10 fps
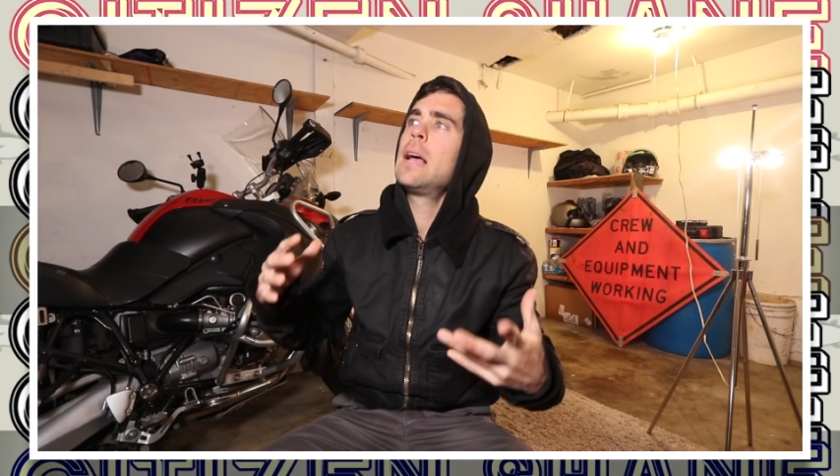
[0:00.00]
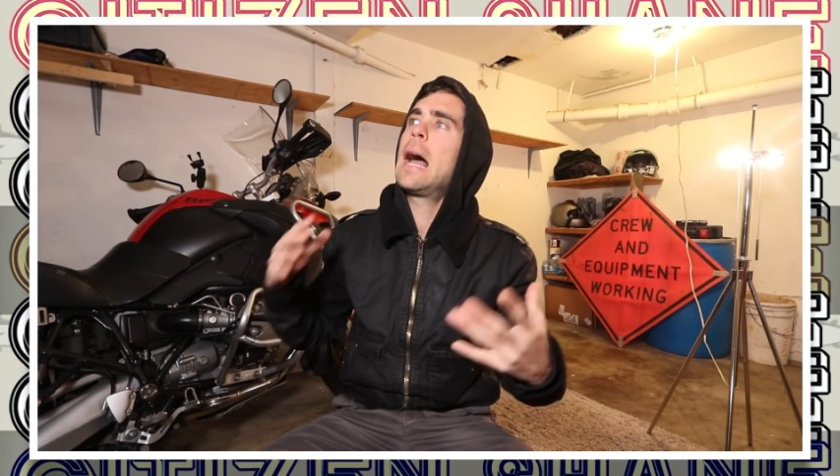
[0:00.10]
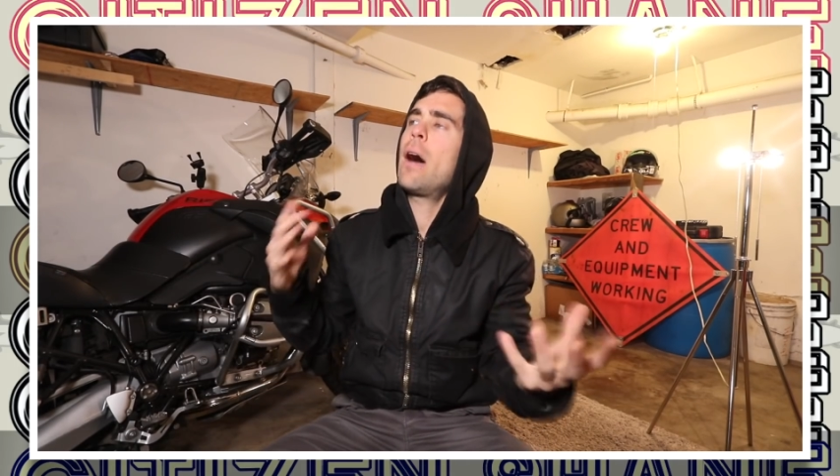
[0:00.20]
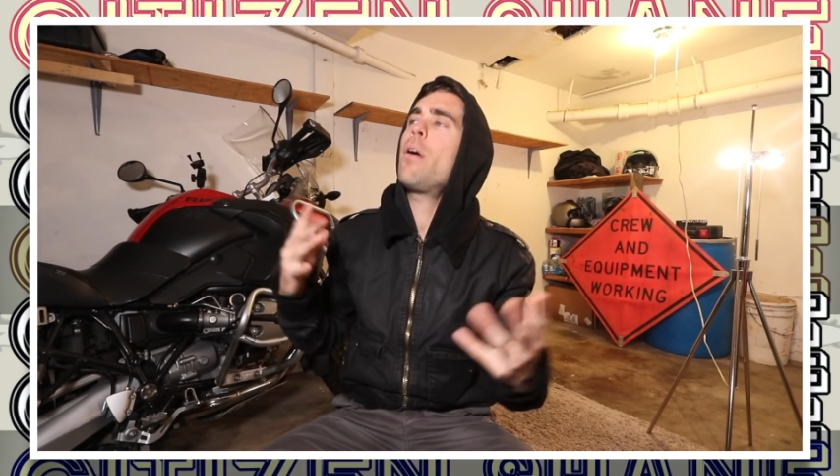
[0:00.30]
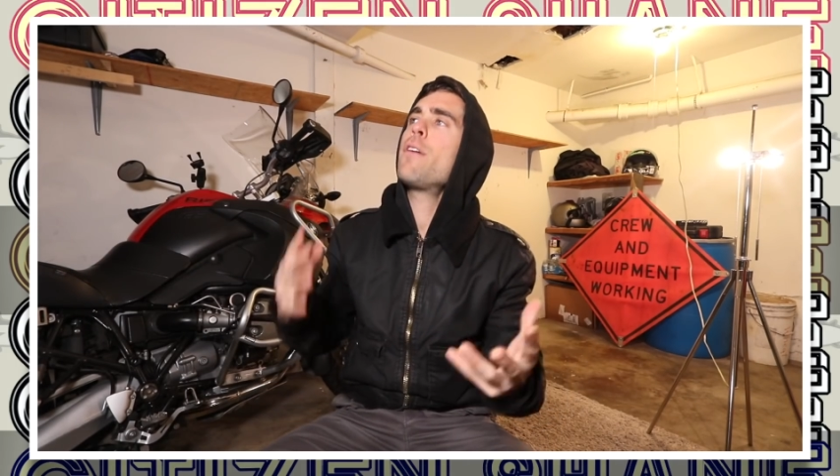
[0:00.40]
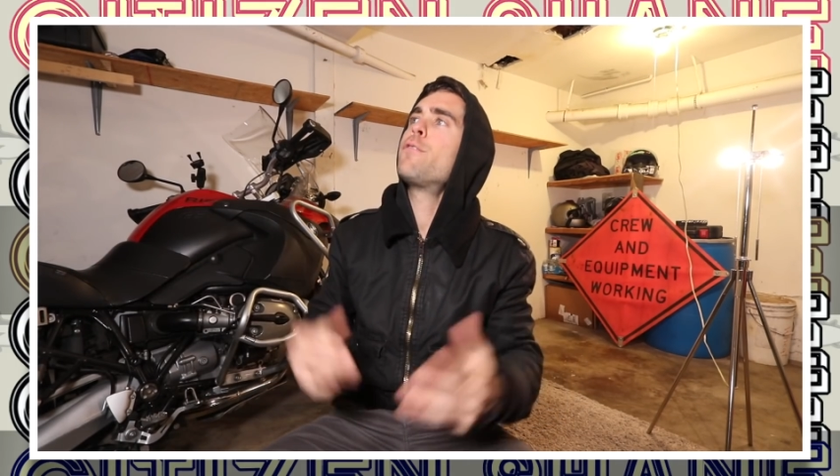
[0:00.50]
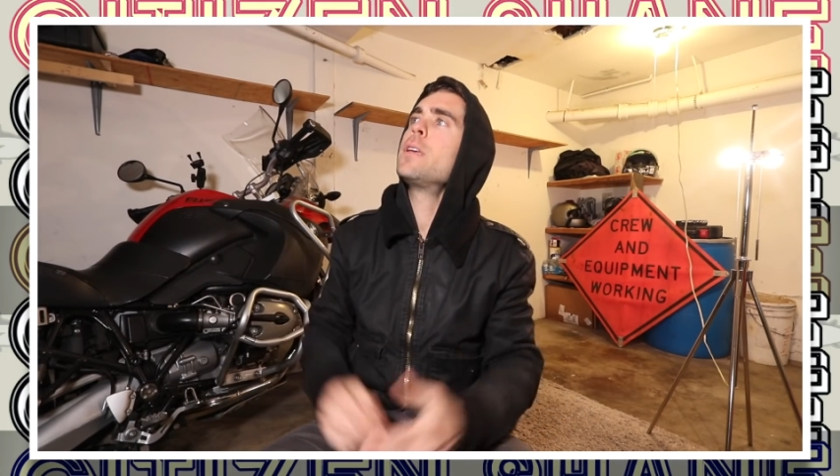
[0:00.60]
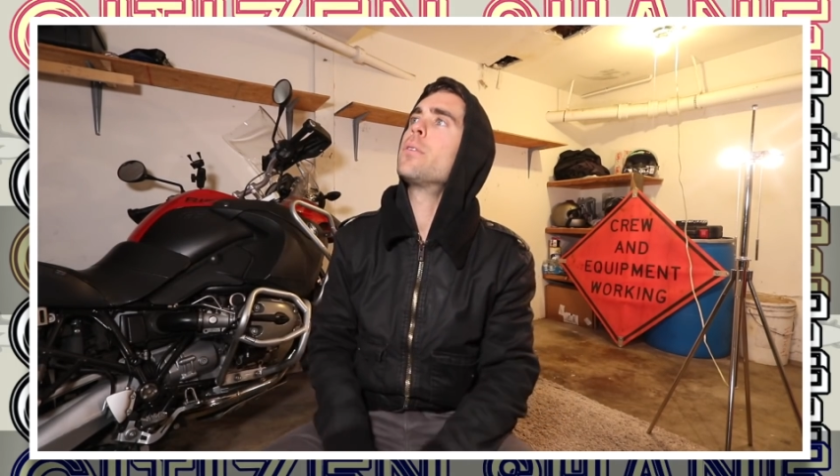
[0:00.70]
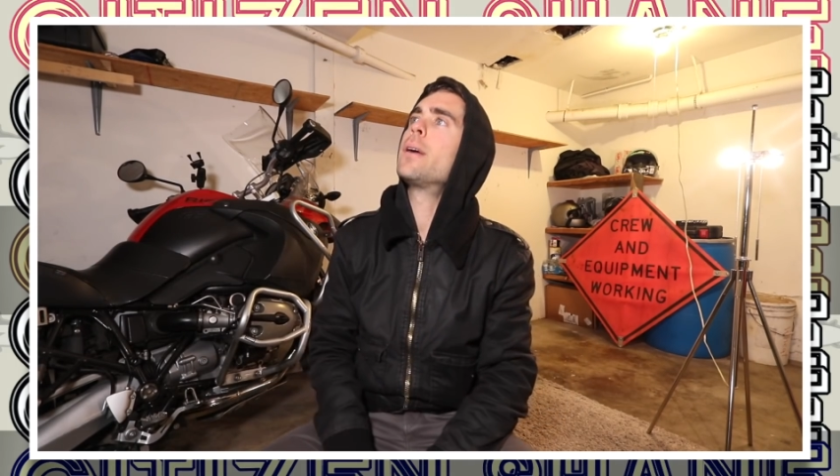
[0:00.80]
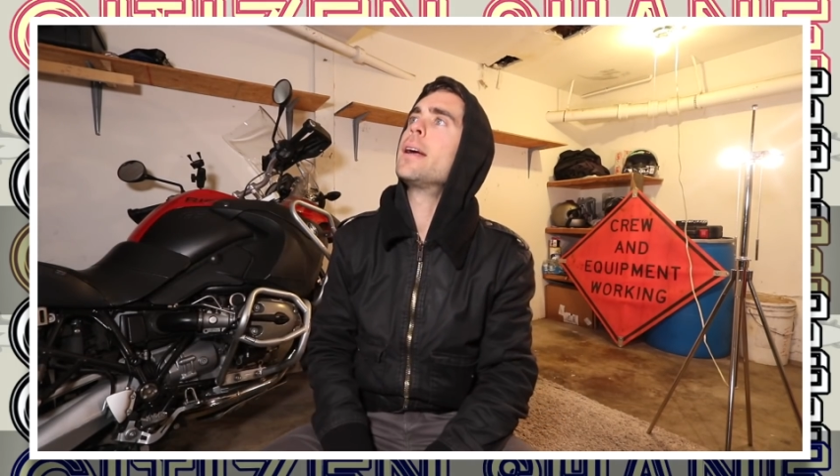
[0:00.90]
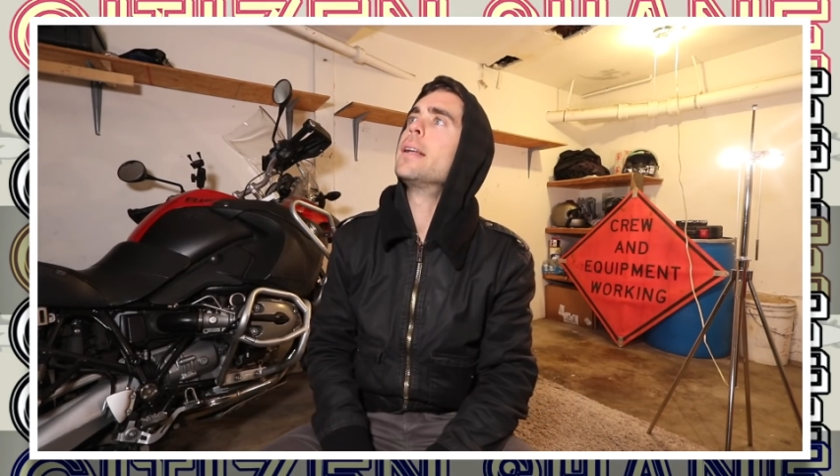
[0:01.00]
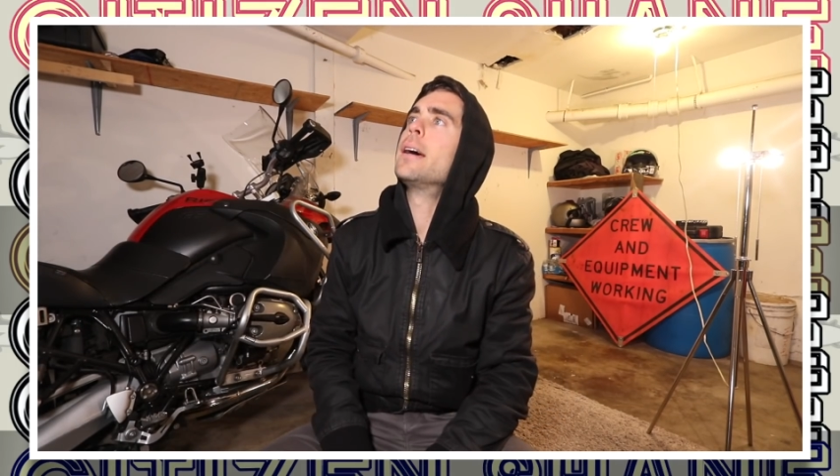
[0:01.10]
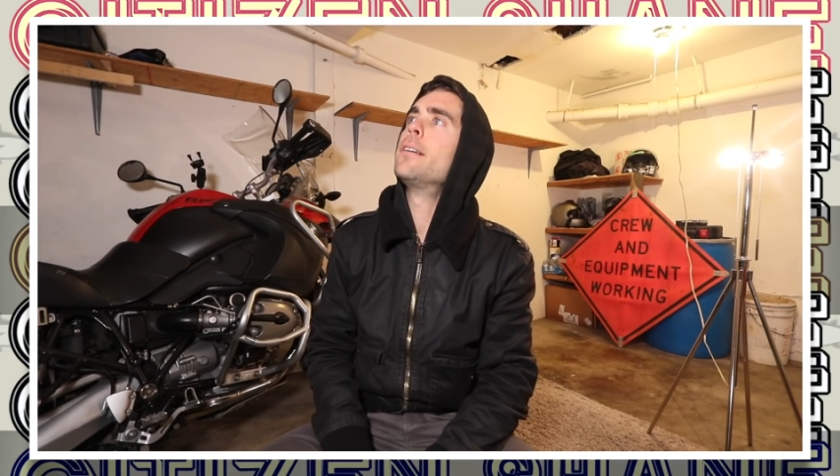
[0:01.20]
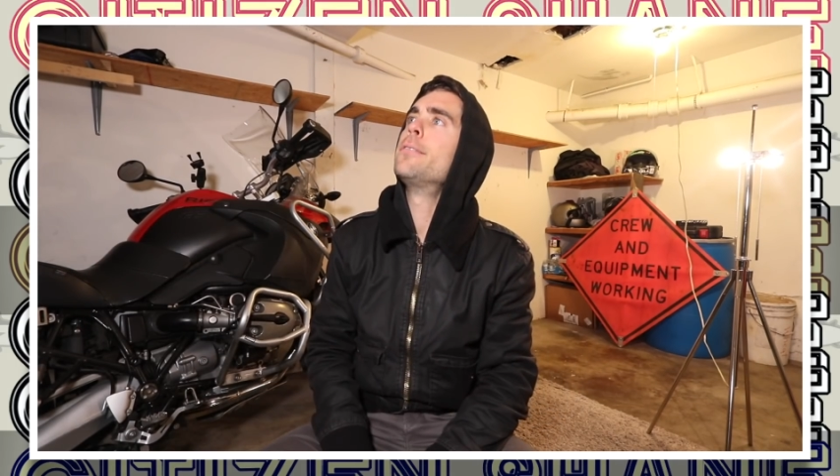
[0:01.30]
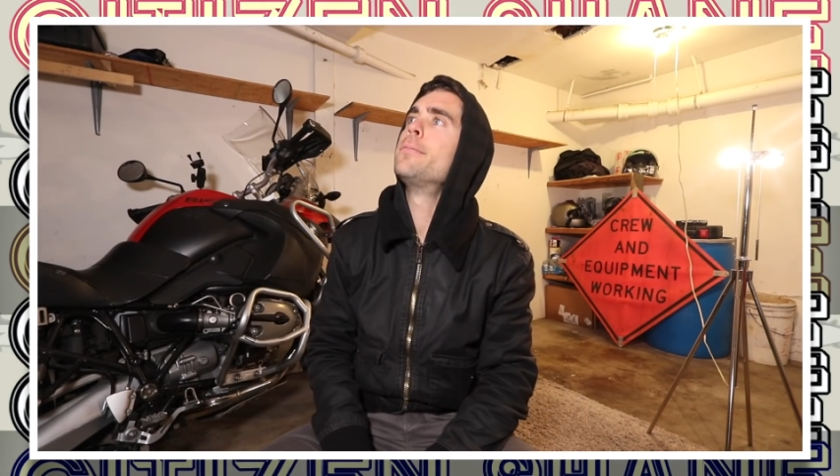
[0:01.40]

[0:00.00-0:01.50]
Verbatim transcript: how I feel right now